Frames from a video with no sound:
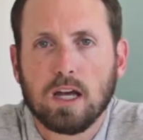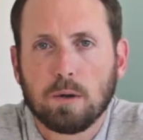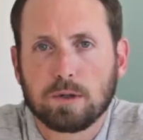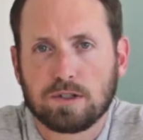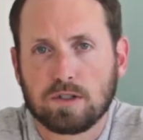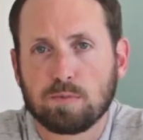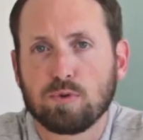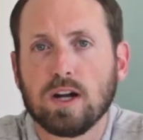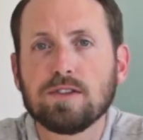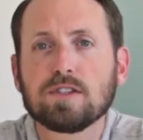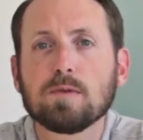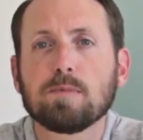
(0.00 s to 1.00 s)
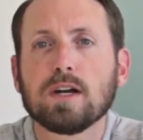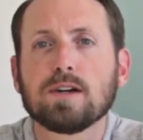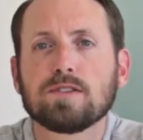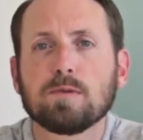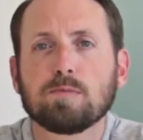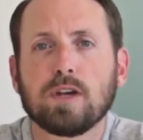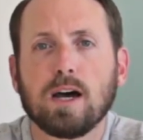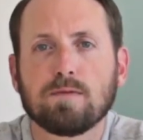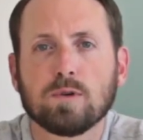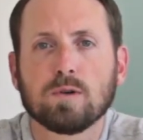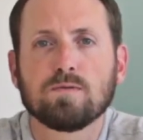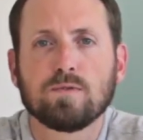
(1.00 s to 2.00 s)
which is a price comparison
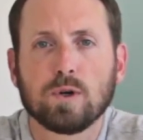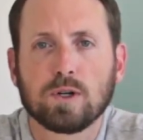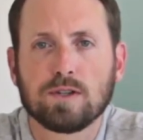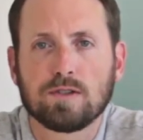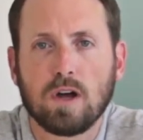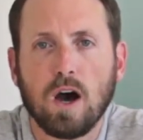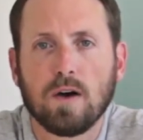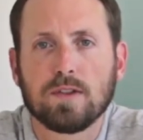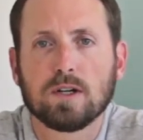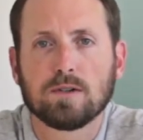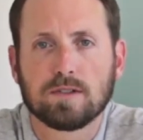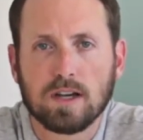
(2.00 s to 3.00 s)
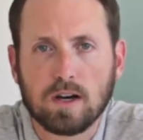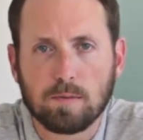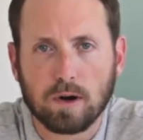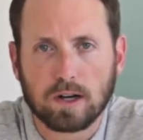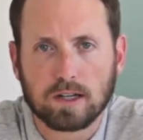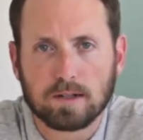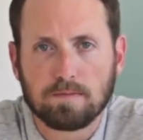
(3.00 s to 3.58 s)
platform focused on the hotel market.